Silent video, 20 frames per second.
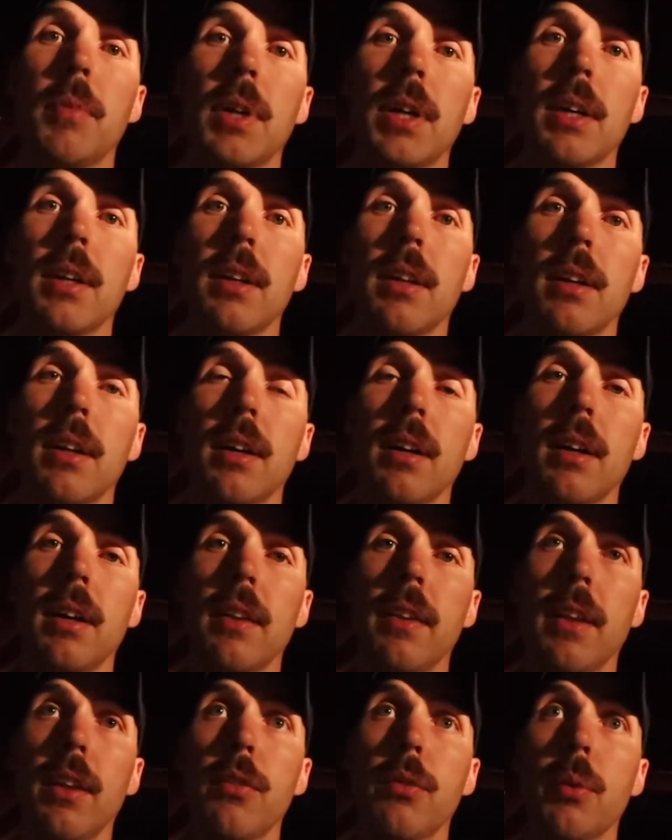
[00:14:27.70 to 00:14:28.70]
but
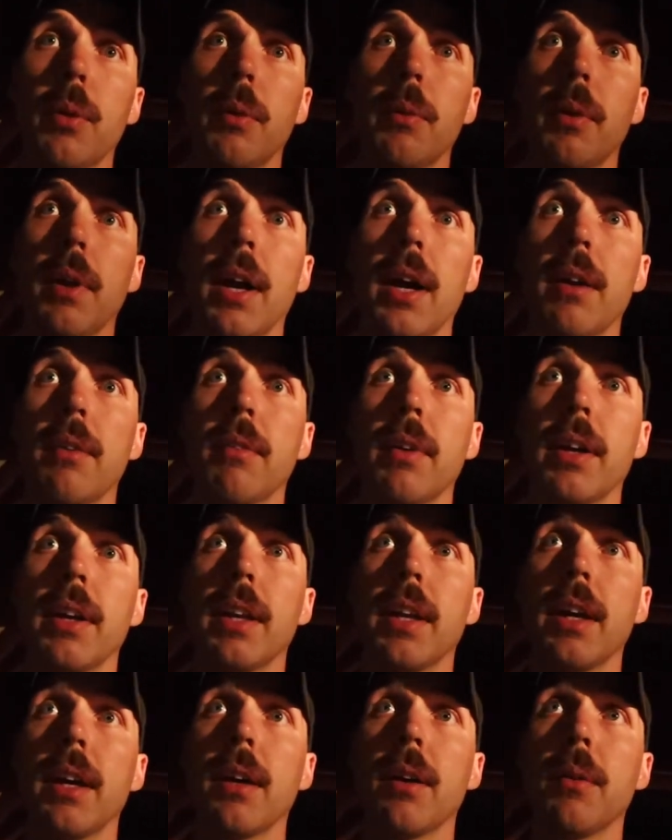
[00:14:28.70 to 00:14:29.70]
uh, that's where we're at right
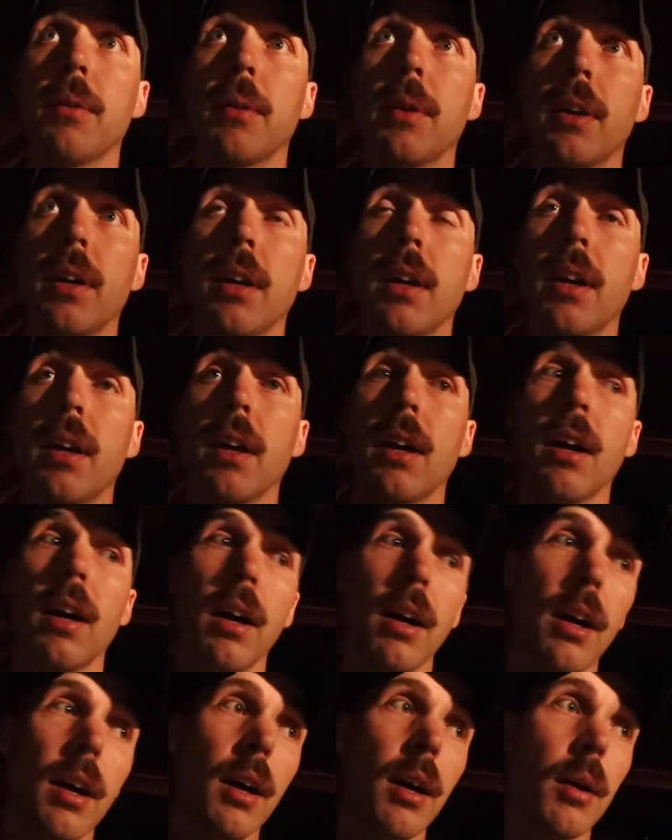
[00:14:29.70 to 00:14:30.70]
now.
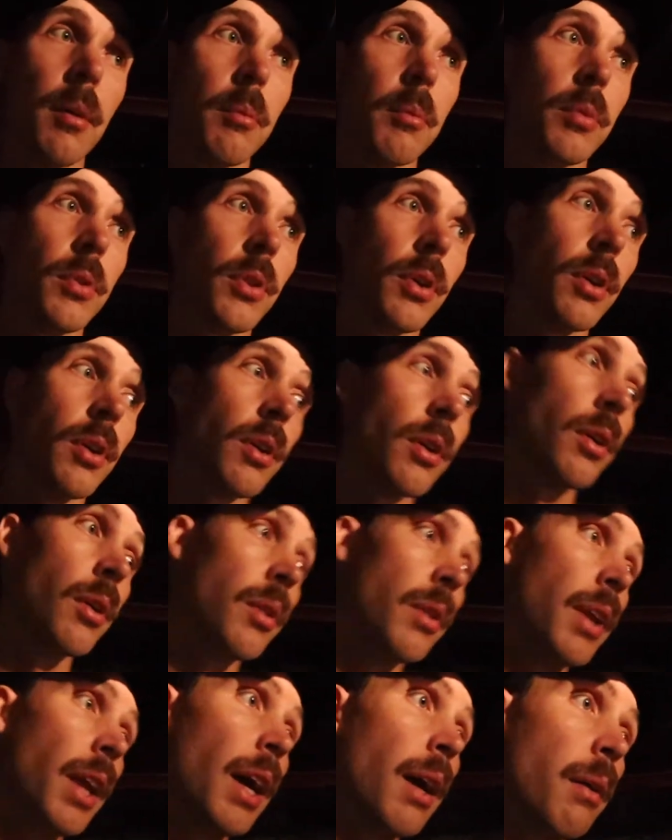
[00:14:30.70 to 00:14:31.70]
Um,
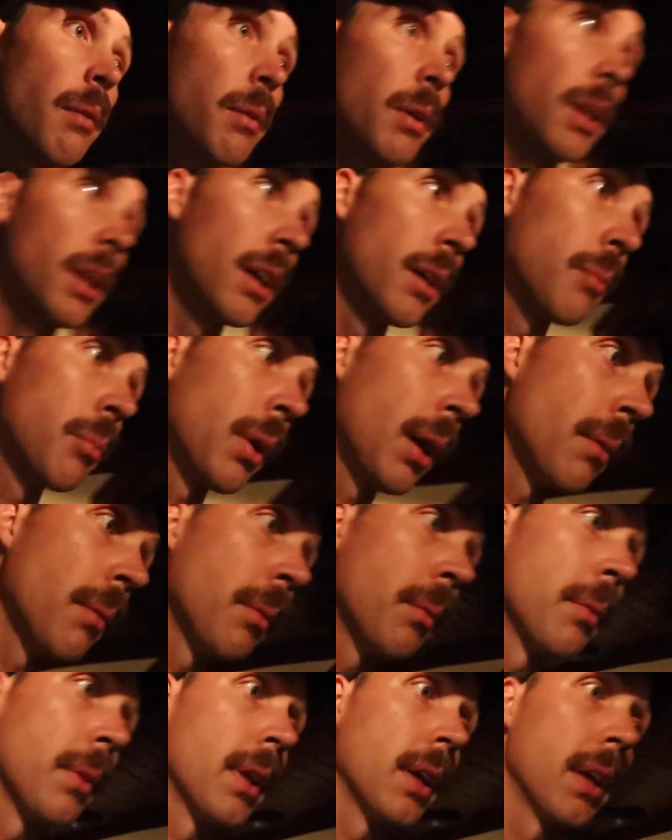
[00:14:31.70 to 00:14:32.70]
so now I'm gonna
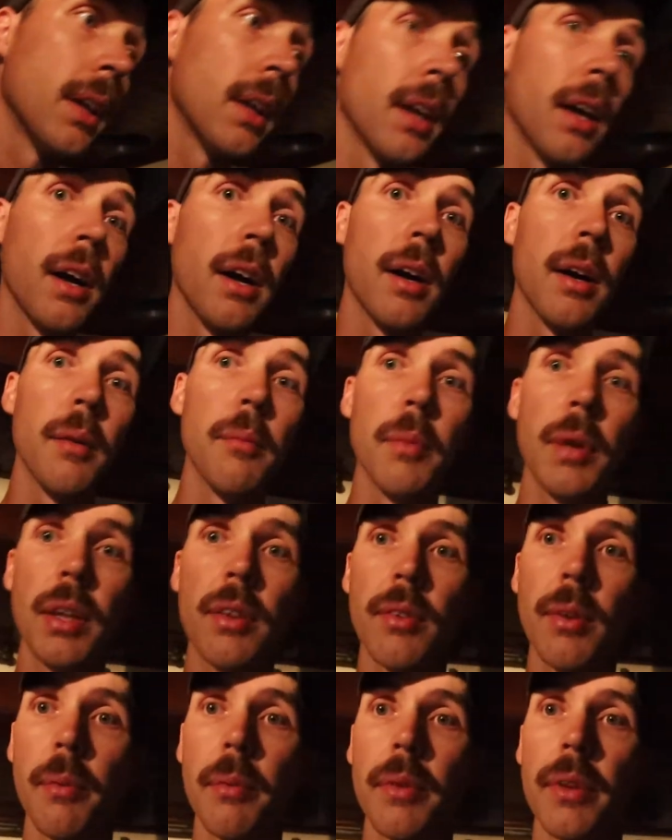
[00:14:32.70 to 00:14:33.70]
probably uh, make
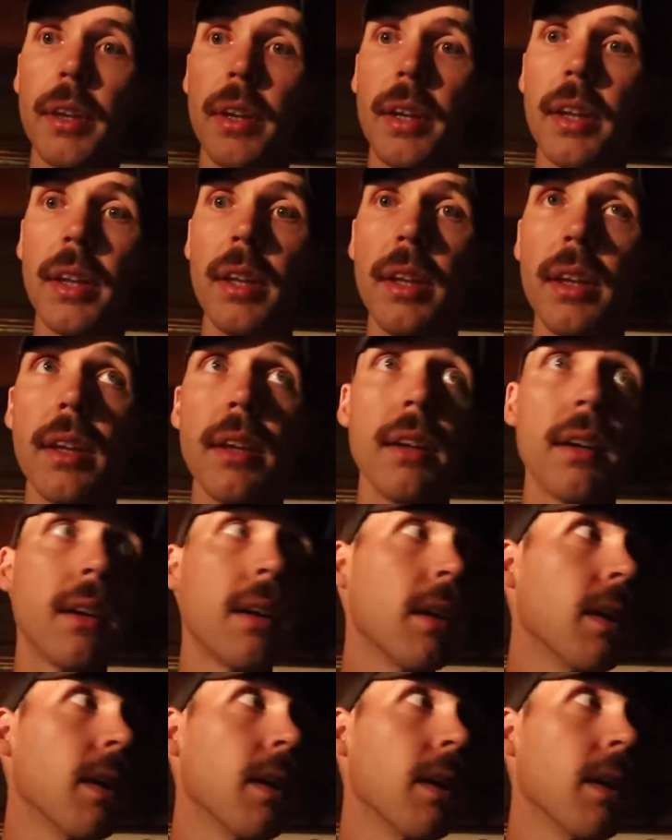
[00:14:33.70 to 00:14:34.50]
something to eat